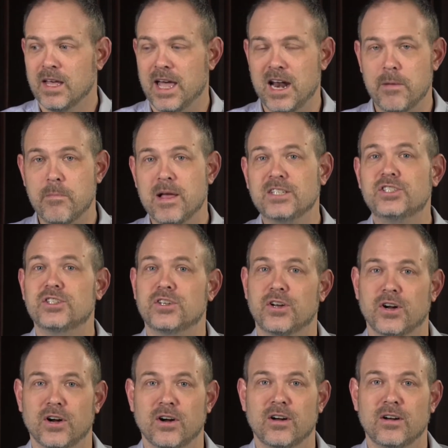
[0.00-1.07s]
and I mentioned
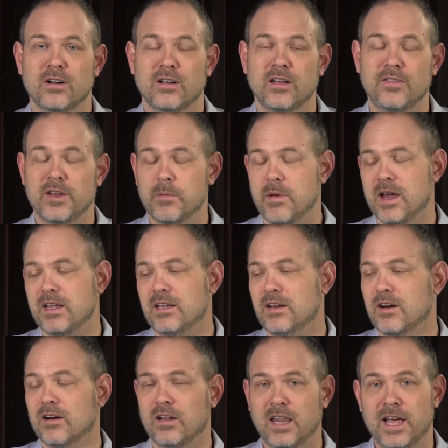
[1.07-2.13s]
her. And then about a
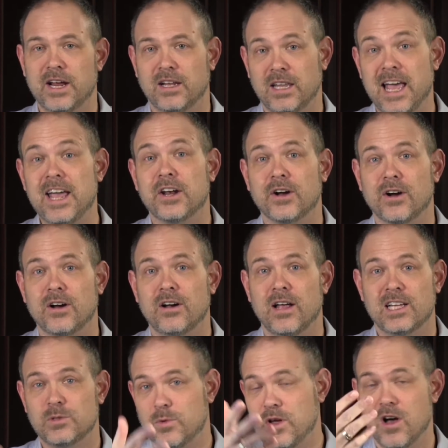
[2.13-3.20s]
year later,
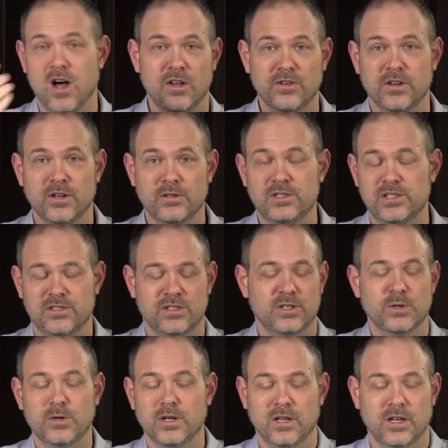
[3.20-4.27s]
as we all do, she's
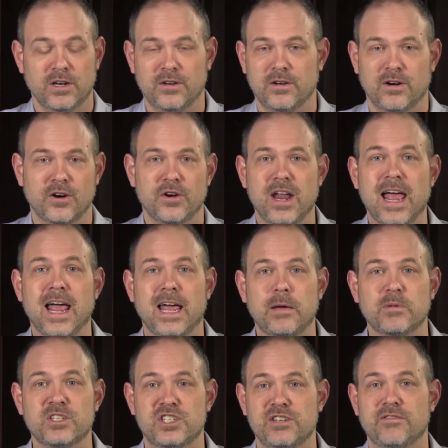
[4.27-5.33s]
Googling her
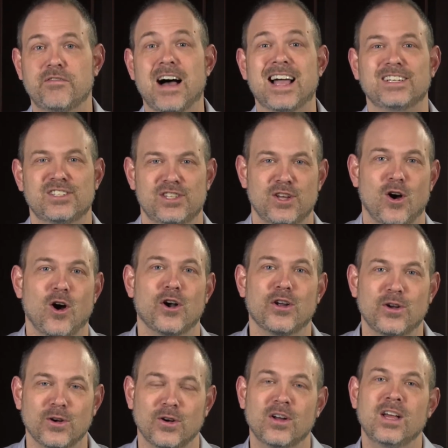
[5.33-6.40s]
name, and she finds the
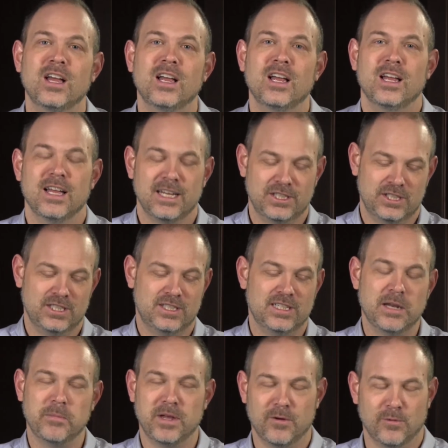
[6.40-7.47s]
article, and she
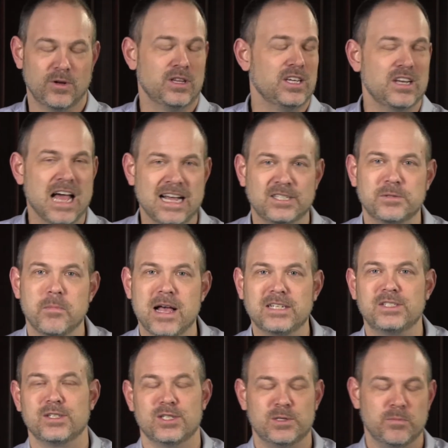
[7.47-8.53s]
sent me a really nice
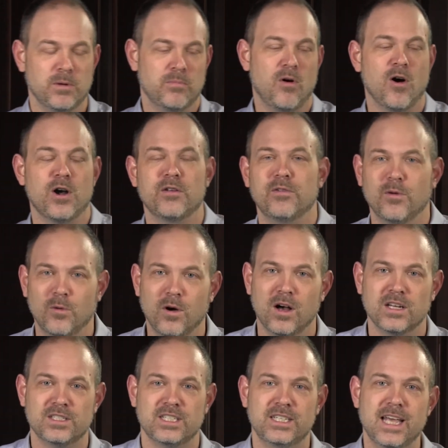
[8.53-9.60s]
message, but part of it
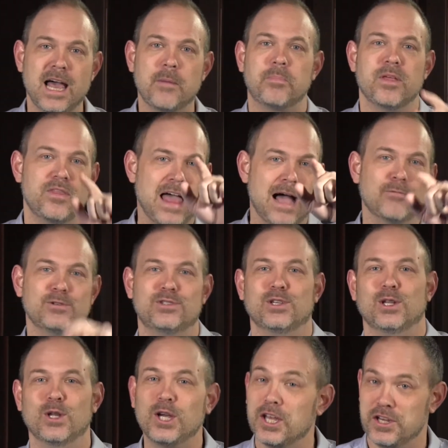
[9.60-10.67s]
was, yep, that was
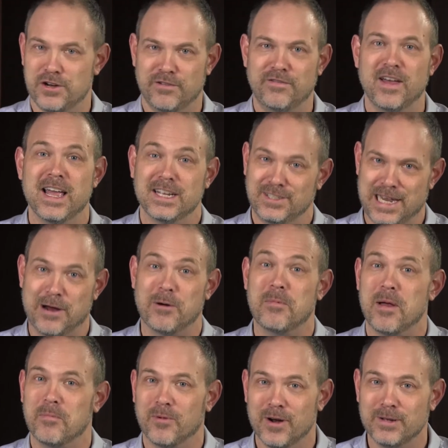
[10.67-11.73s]
the look in your face. I
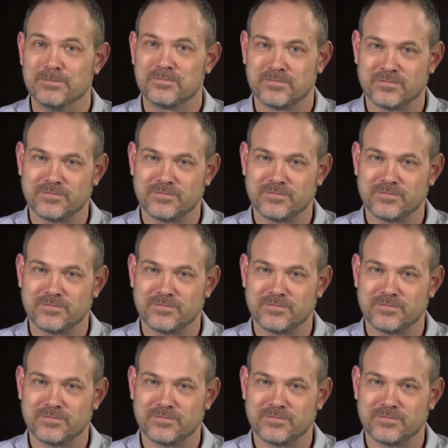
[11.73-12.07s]
remember it.